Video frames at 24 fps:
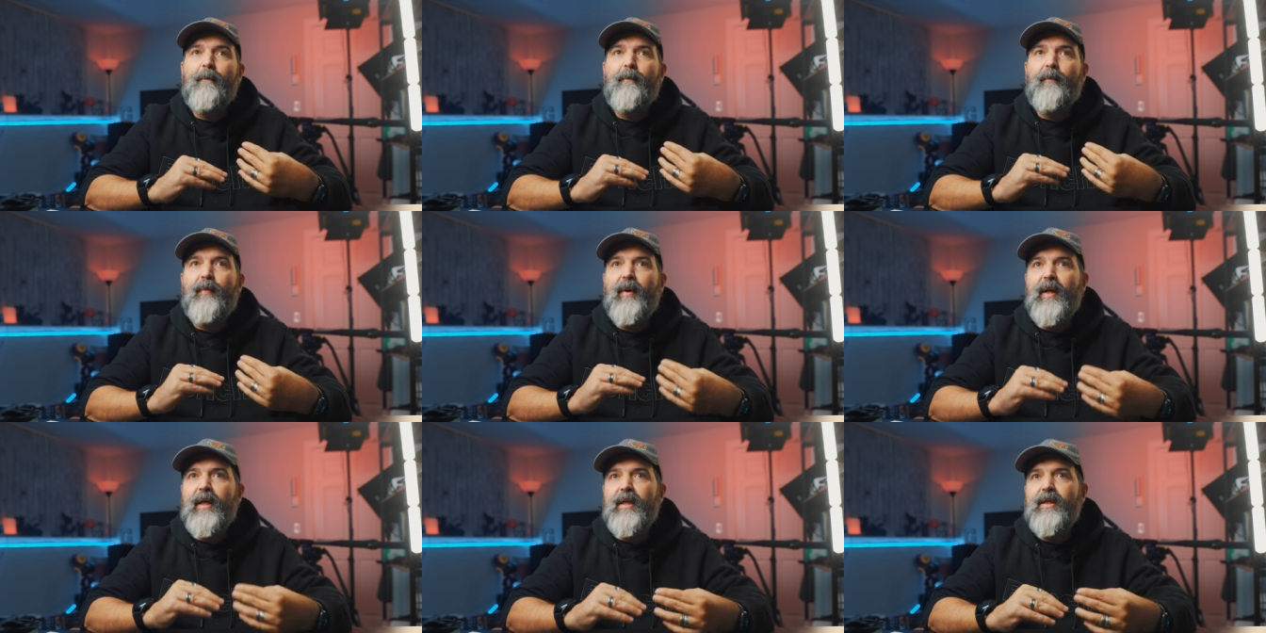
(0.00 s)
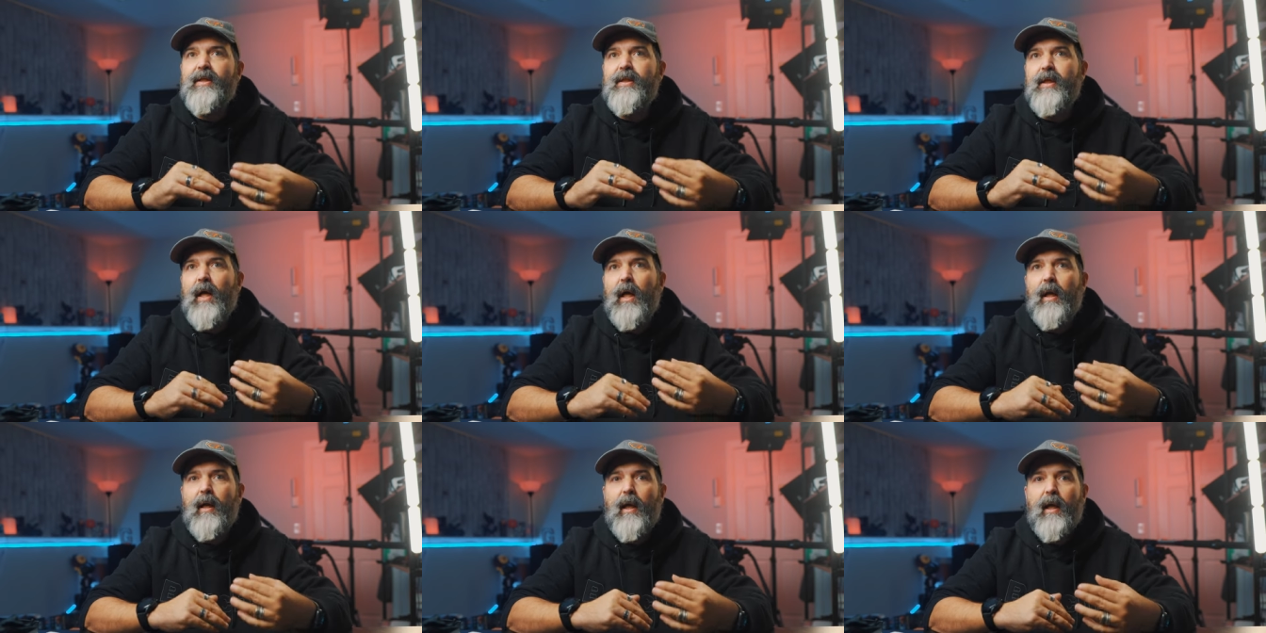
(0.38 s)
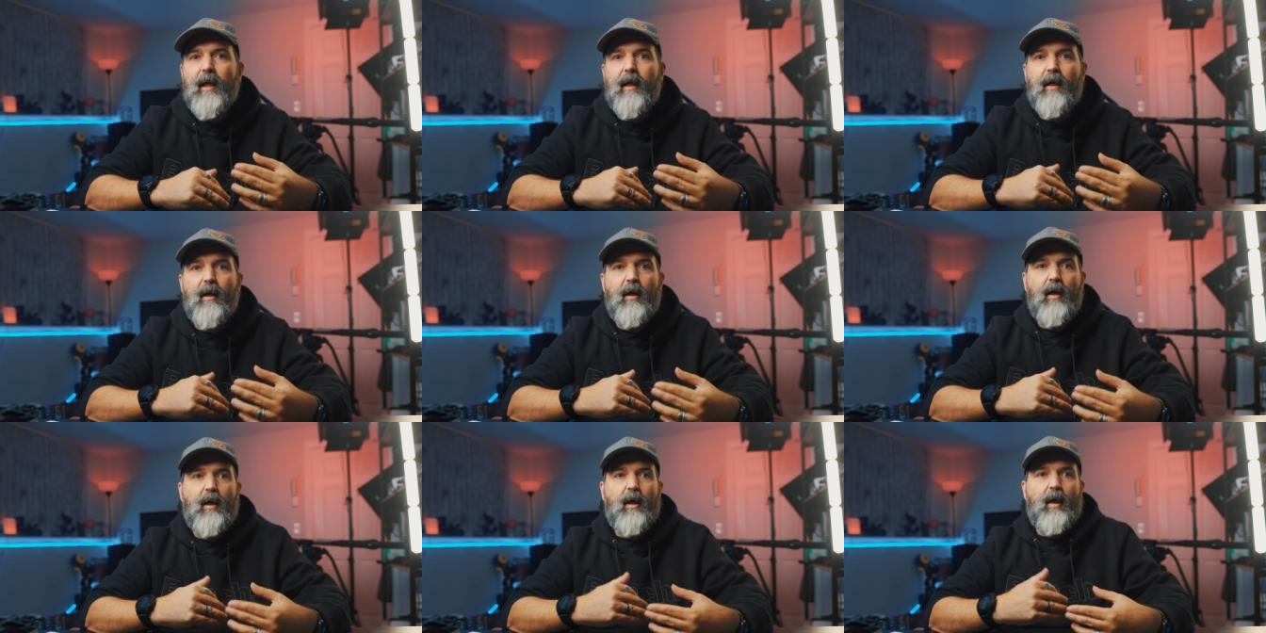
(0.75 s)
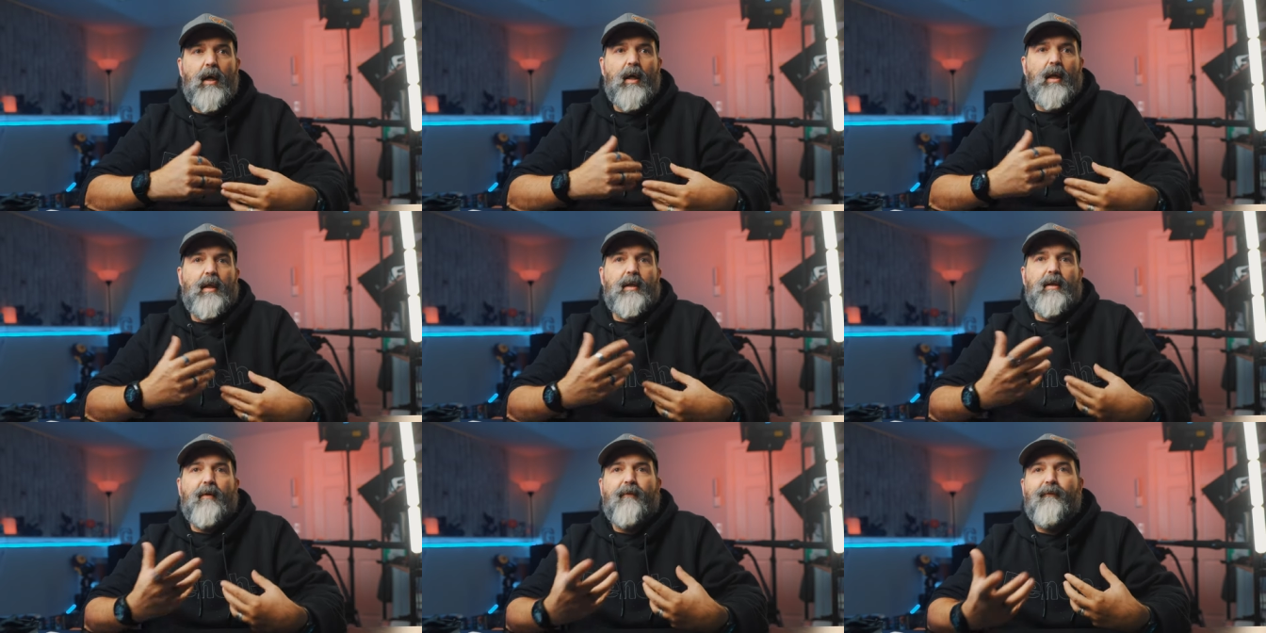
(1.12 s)
but it's not like
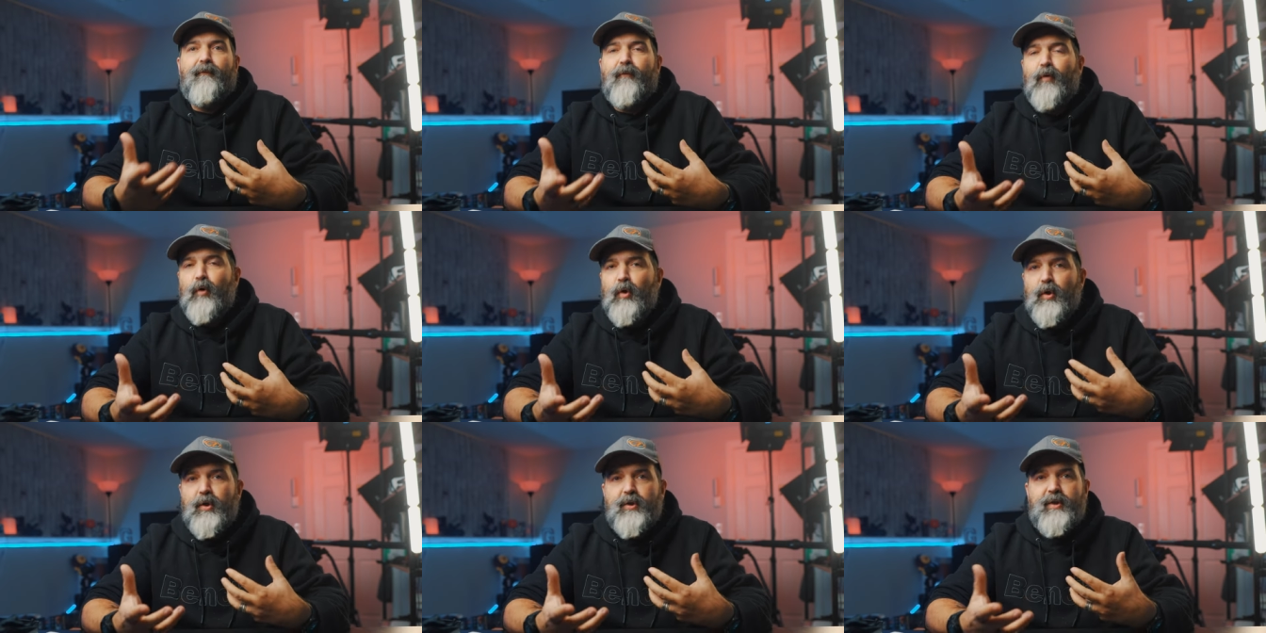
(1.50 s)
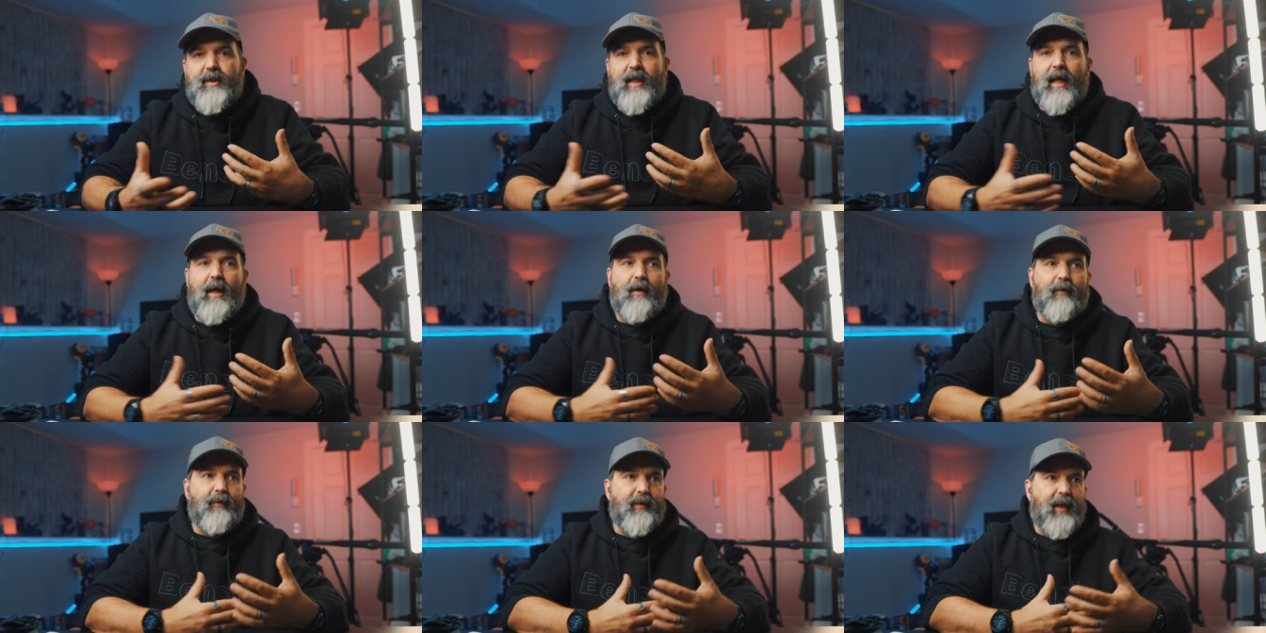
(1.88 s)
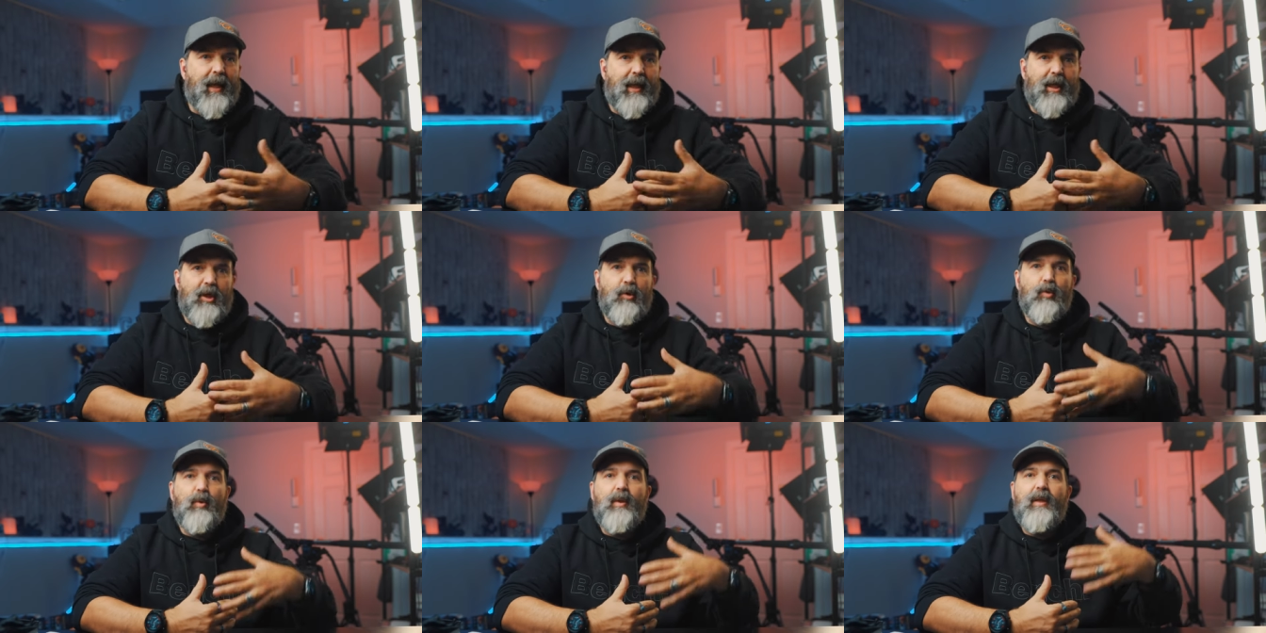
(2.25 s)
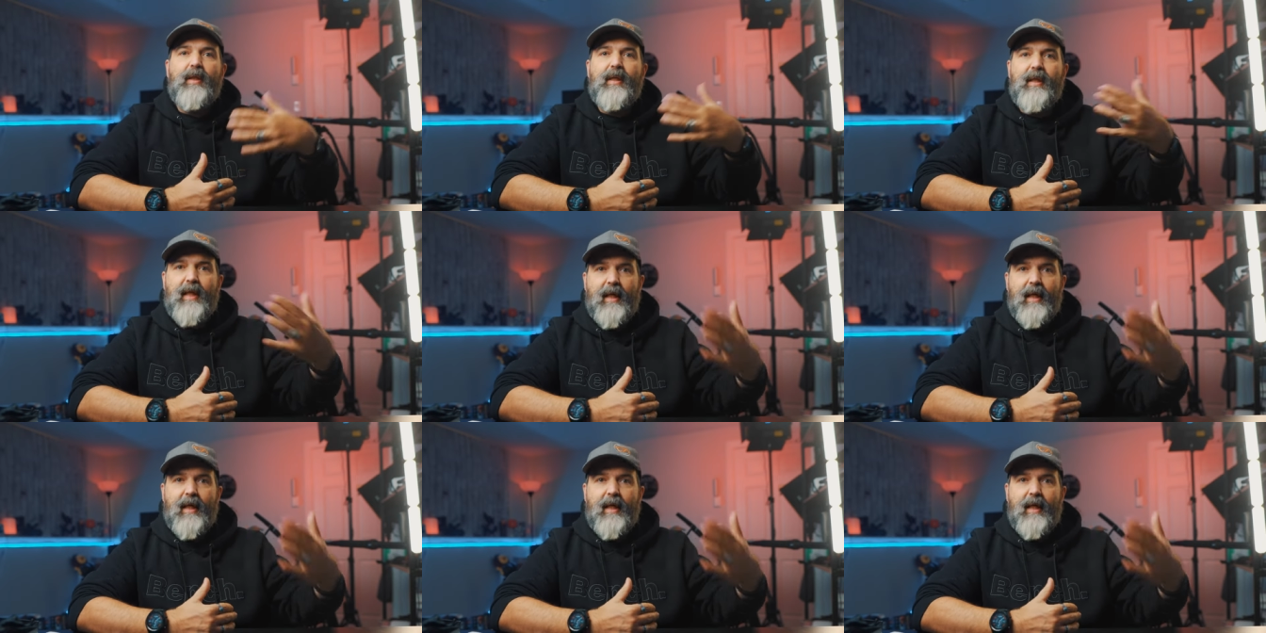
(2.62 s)
the falls down that you would